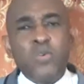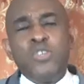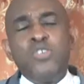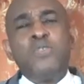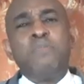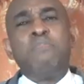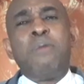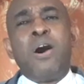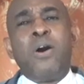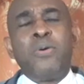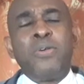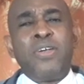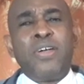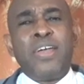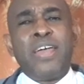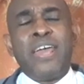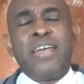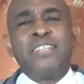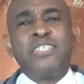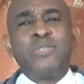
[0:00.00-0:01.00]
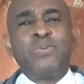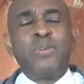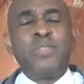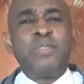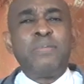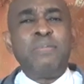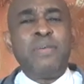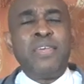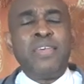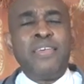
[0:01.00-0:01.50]
Would you bow your heads
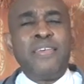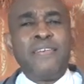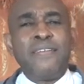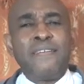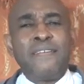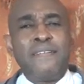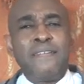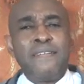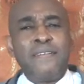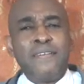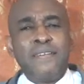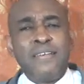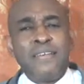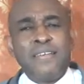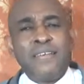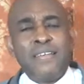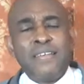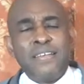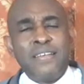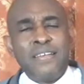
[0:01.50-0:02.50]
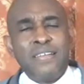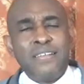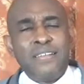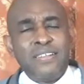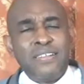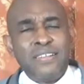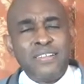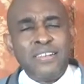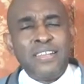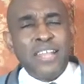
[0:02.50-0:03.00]
with me?
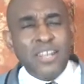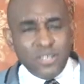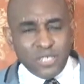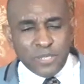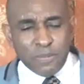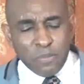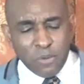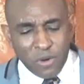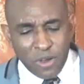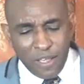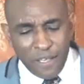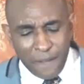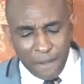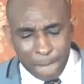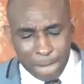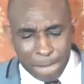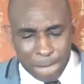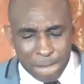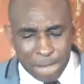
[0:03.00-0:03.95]
Let us pray.